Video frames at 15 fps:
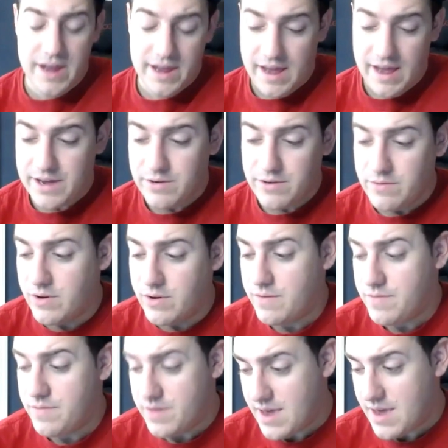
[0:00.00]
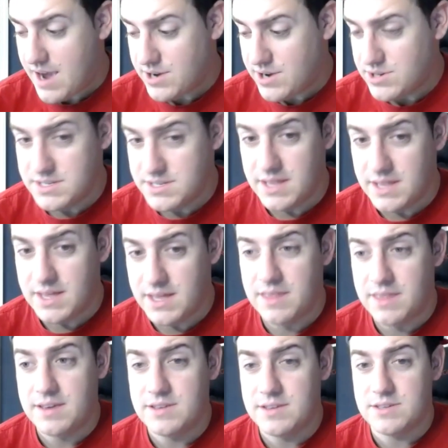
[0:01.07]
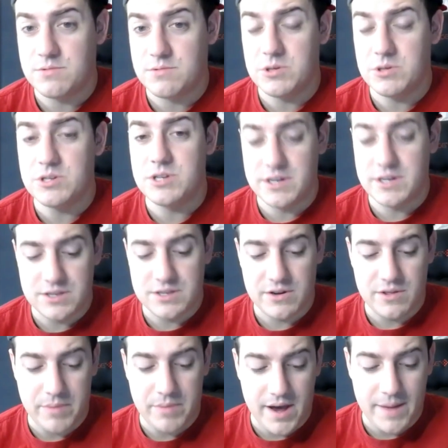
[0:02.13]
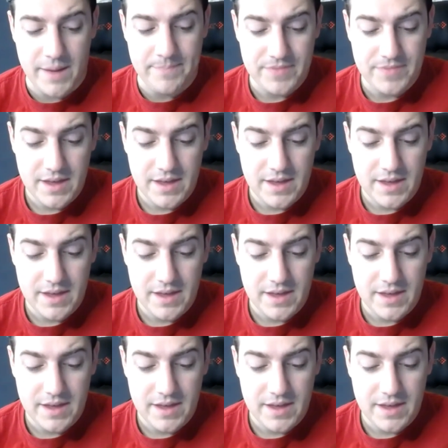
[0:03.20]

And I don't know if he actually said that. I think he's just really trying to stir the pot.